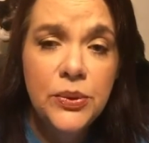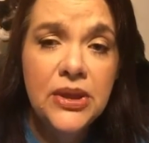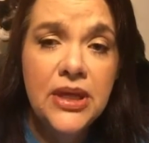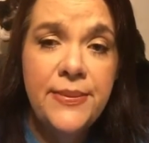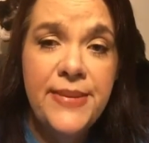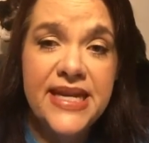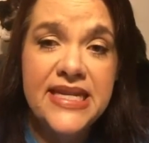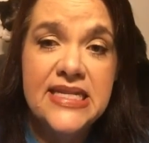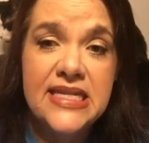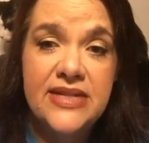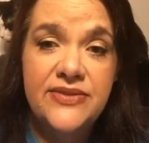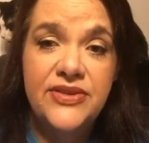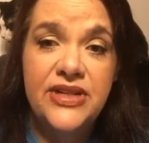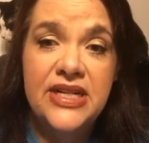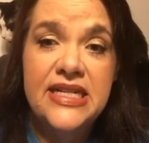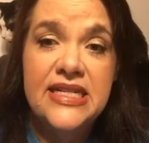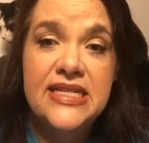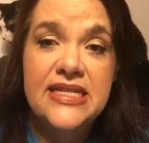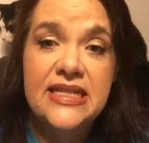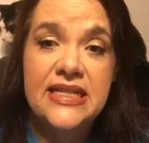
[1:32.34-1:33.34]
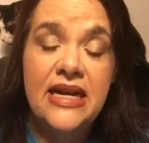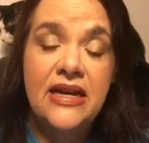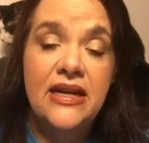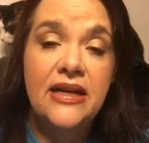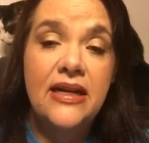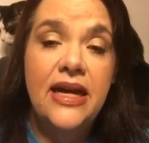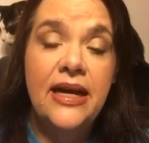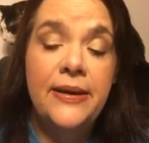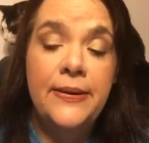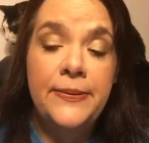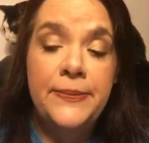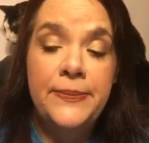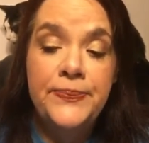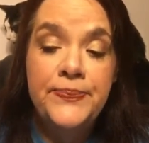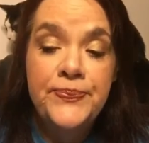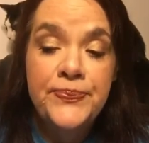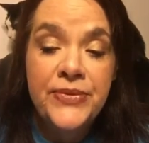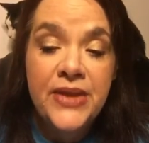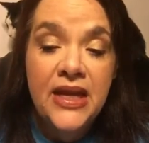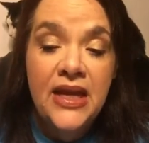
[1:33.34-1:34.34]
it really makes a difference. Now,
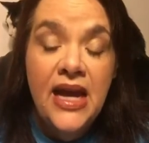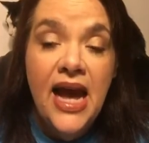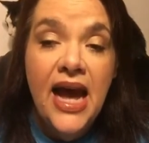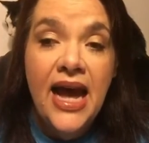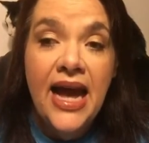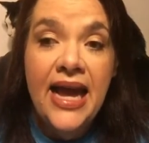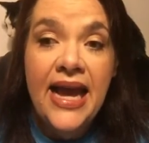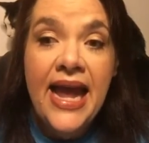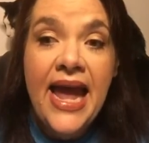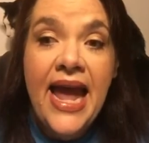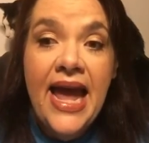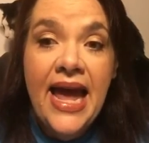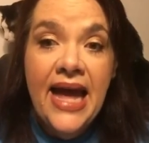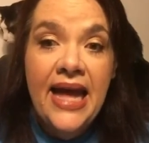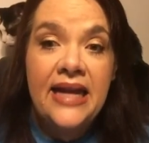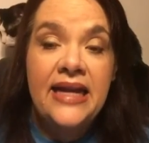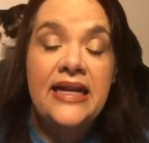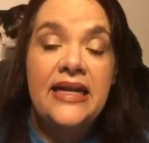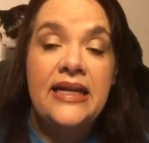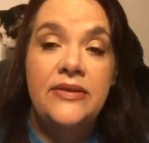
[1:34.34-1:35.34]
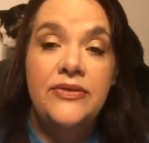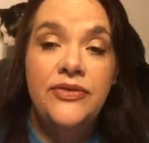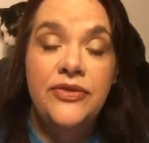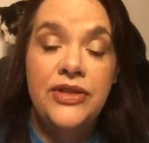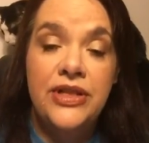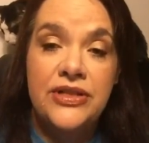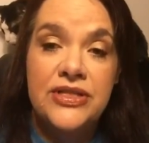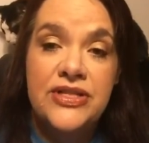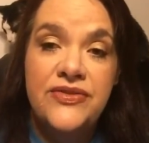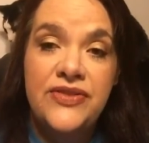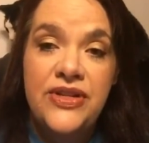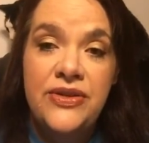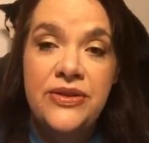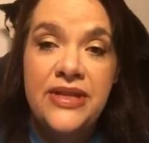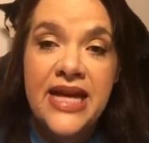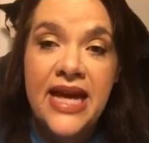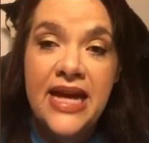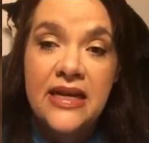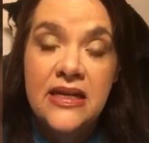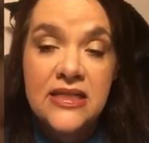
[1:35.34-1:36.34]
um, I had, for those of
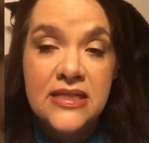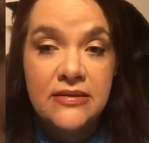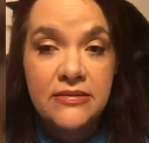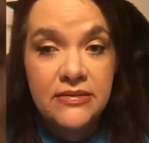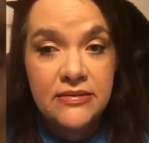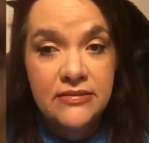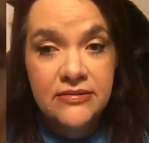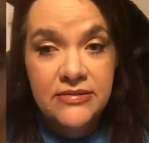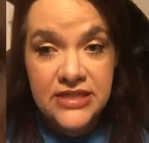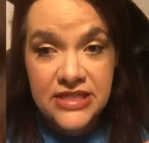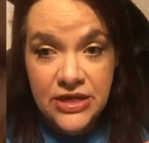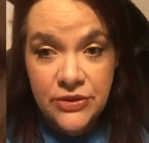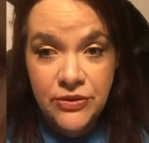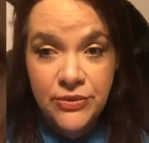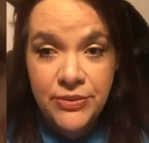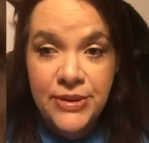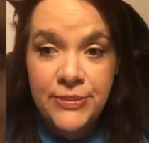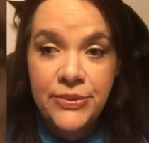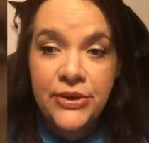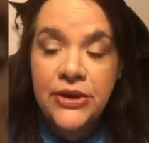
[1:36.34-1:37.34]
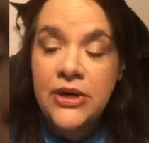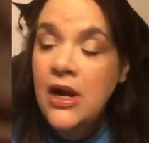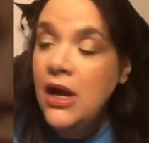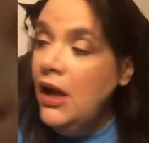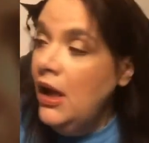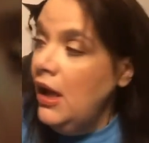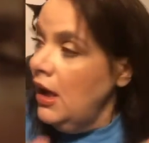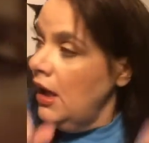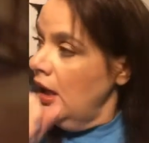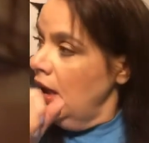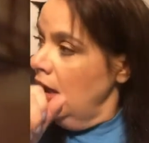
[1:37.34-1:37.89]
you that don't remember,